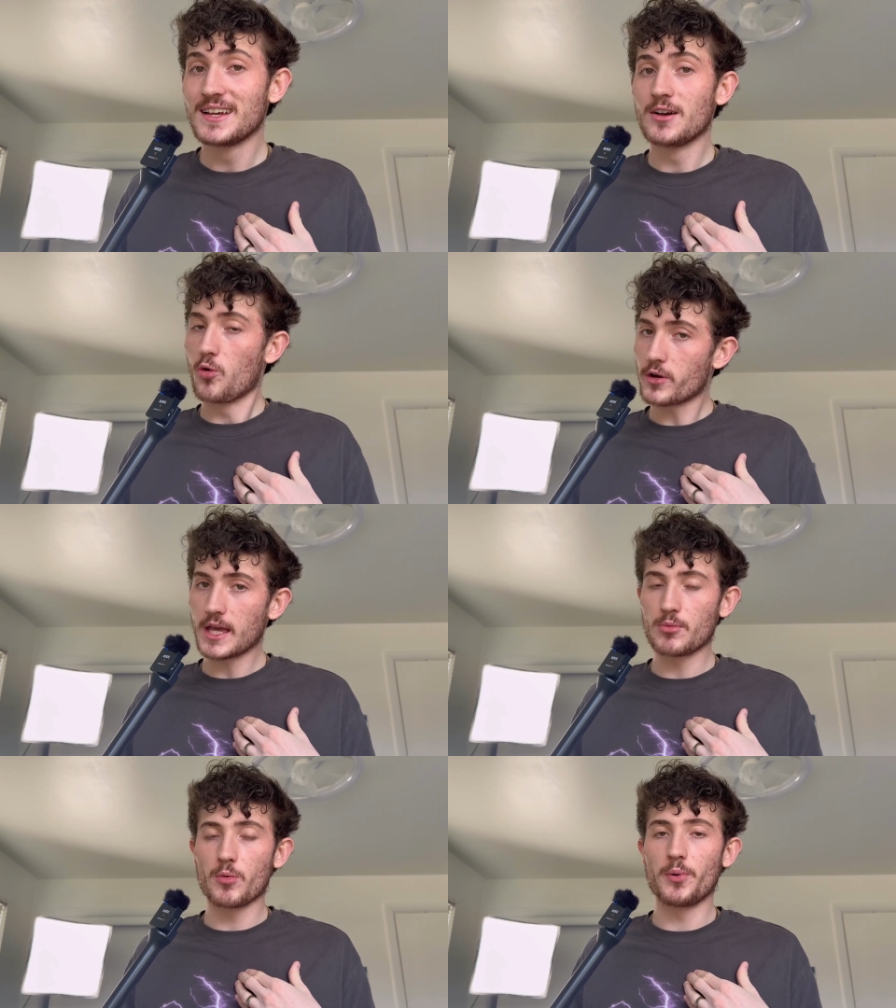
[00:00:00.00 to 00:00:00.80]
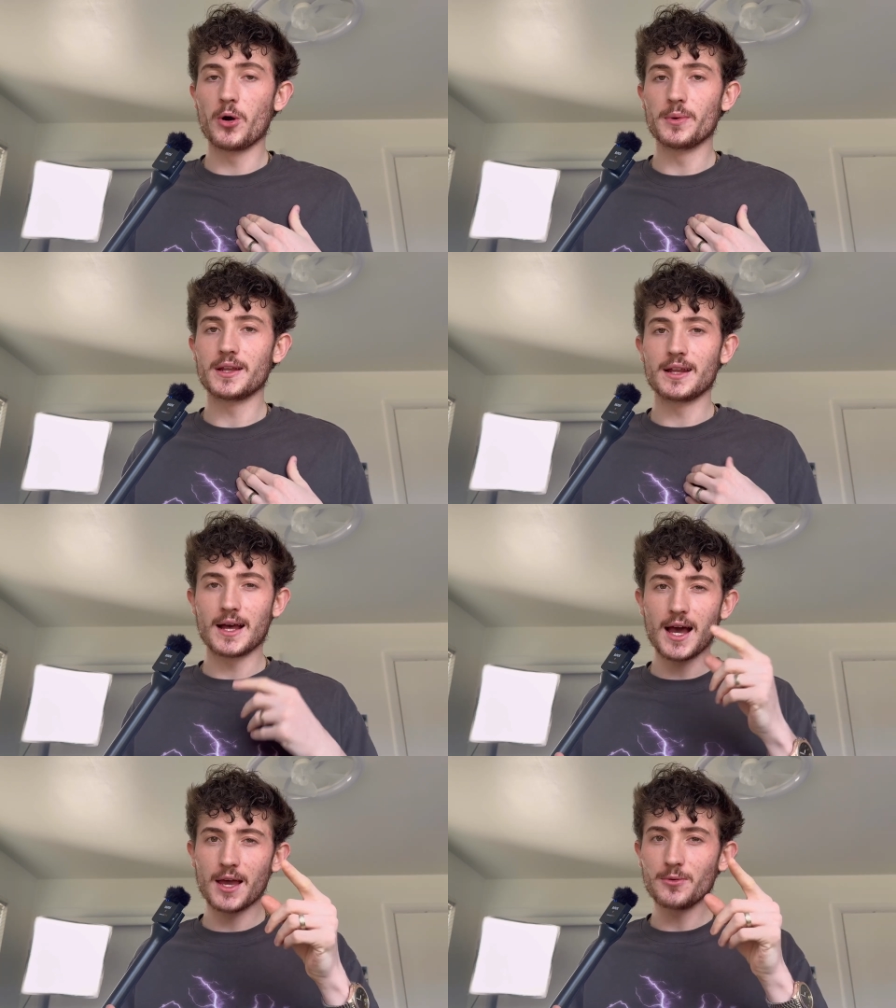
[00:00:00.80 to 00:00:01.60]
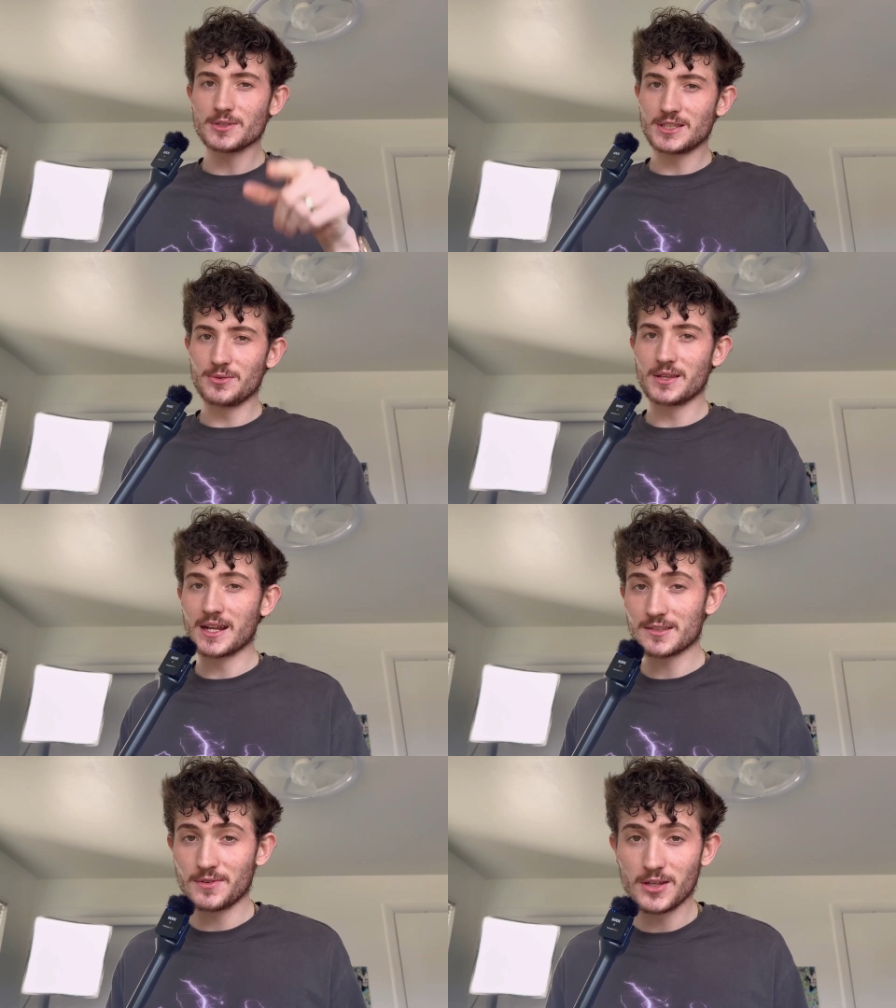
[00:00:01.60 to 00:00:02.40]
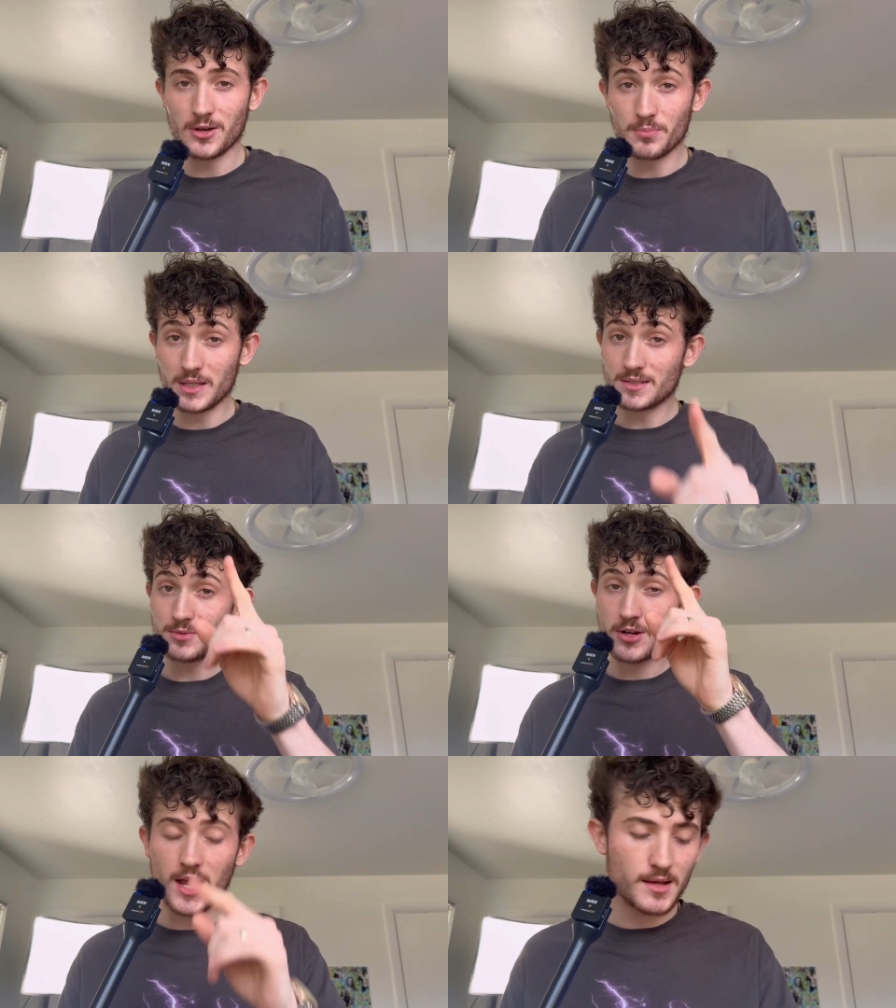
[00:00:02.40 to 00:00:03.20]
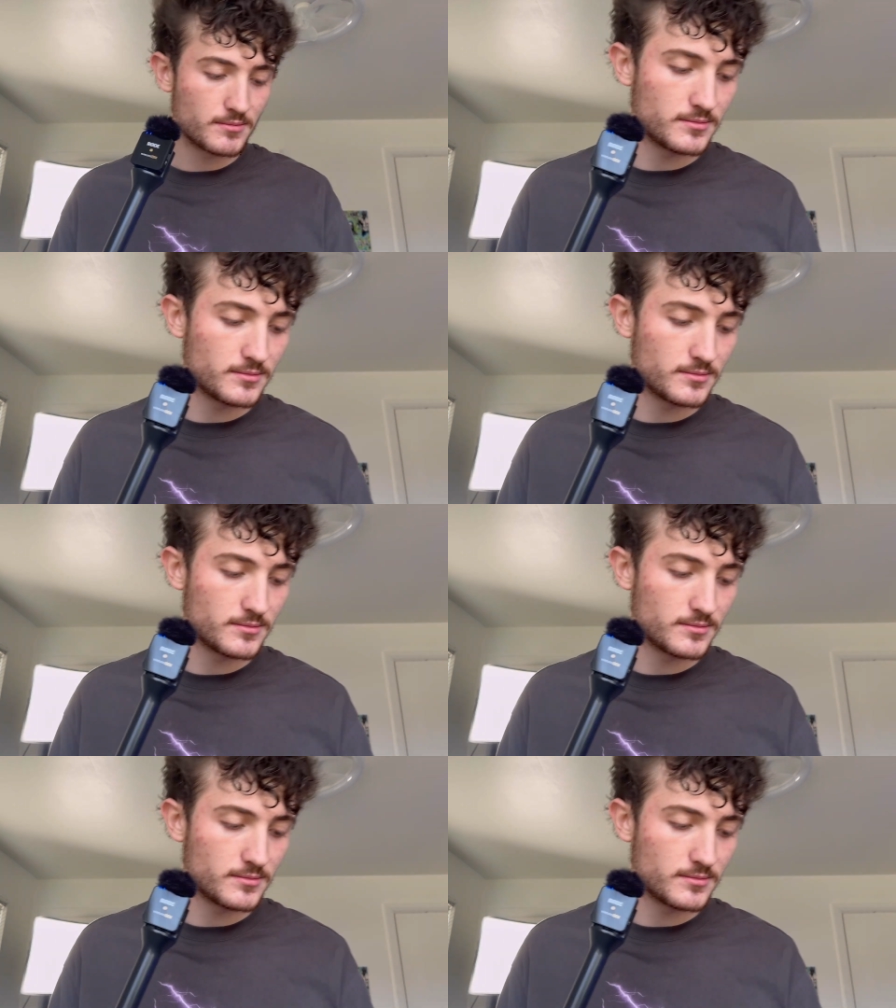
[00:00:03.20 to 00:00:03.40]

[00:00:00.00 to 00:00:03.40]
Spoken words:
or Gabriel Bowman, and I will see you in the next video. Please subscribe.